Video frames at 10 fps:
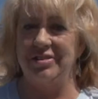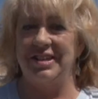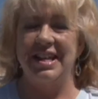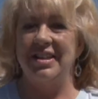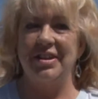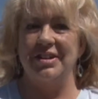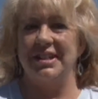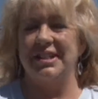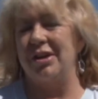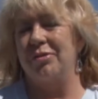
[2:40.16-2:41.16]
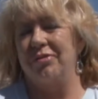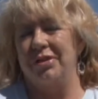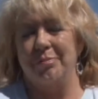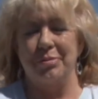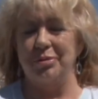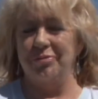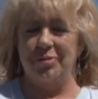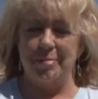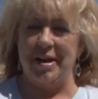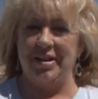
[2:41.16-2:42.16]
They're they're just over the moon
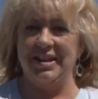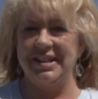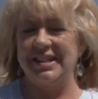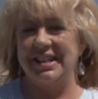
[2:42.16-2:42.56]
about it.